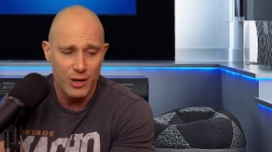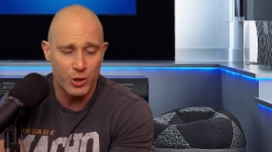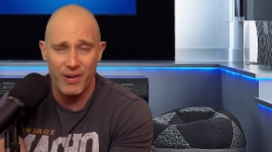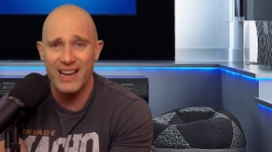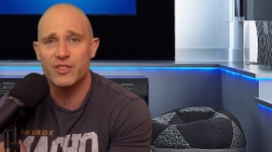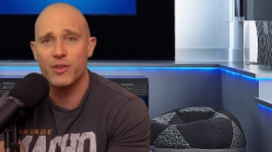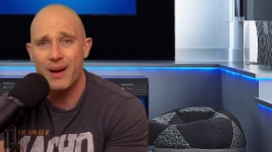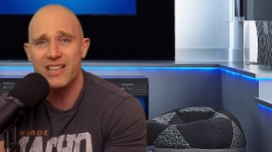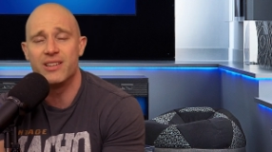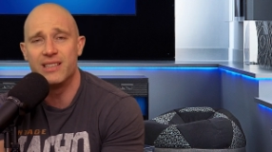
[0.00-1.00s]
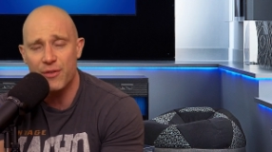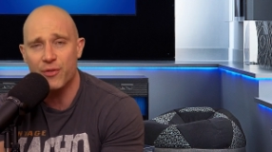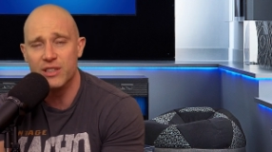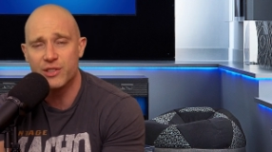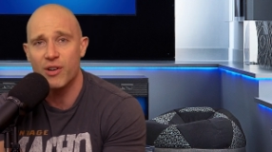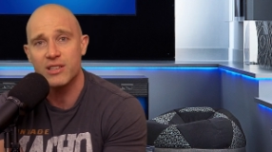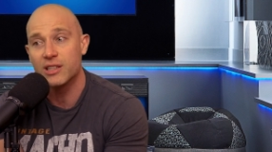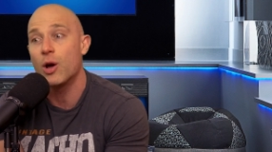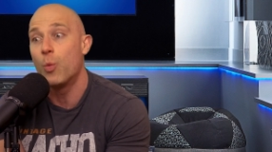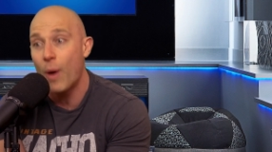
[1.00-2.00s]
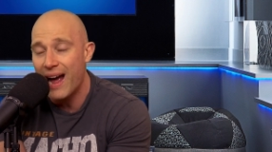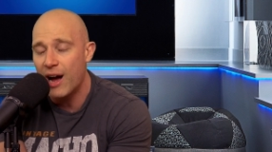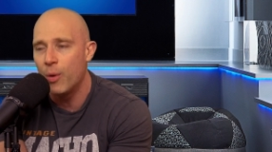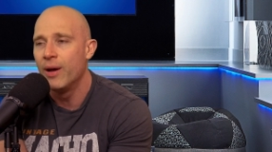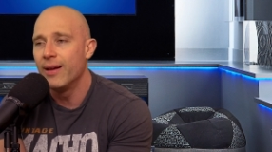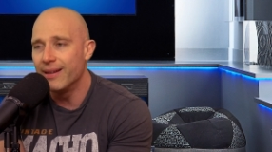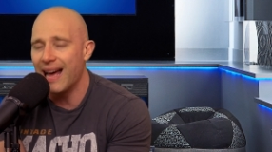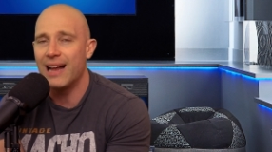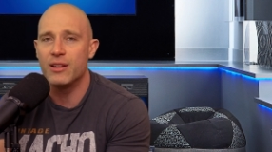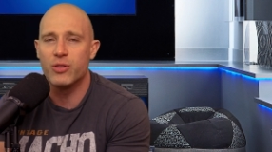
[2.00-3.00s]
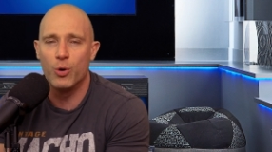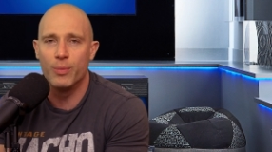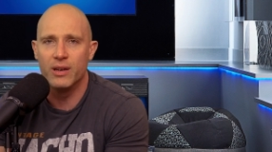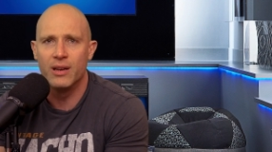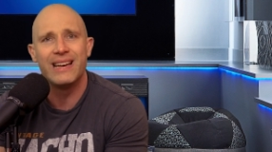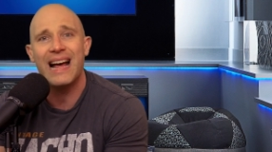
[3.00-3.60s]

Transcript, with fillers: transformation difference for us to go, wow, Natalie Thortman.